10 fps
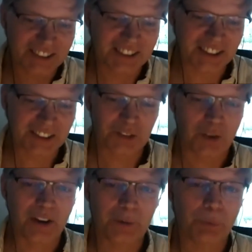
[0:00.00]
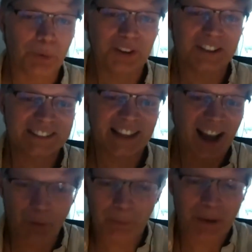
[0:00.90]
the drawing board and see how
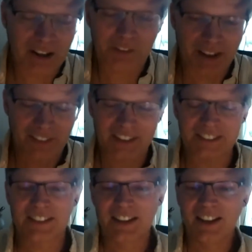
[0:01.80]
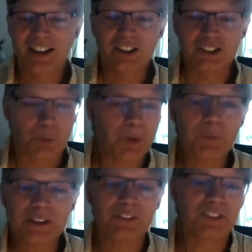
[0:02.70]
we modify this? So one
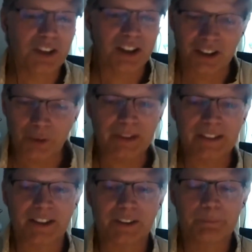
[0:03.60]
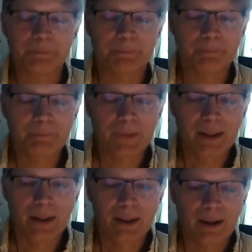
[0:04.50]
was learning humility.
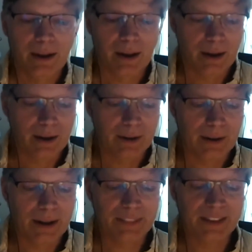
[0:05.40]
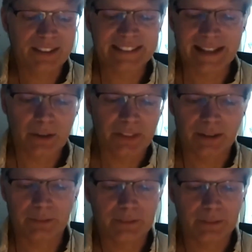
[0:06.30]
I think a second
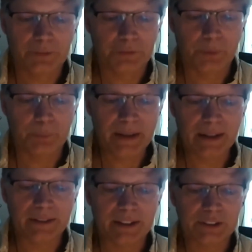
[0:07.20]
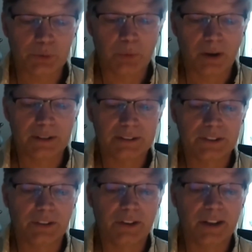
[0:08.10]
thing, for me at least, was
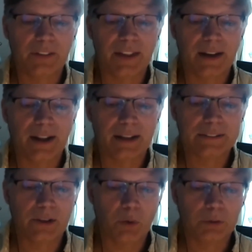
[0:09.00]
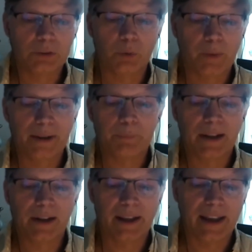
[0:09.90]
learning that as an older white
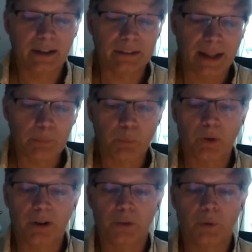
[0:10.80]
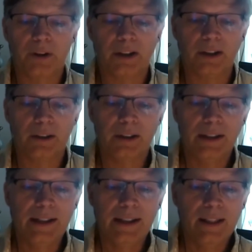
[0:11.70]
man, I had a lot more authority
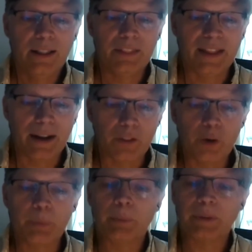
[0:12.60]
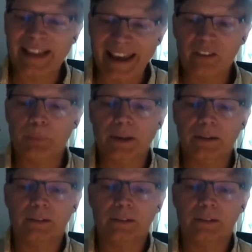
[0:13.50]
that other people gave me,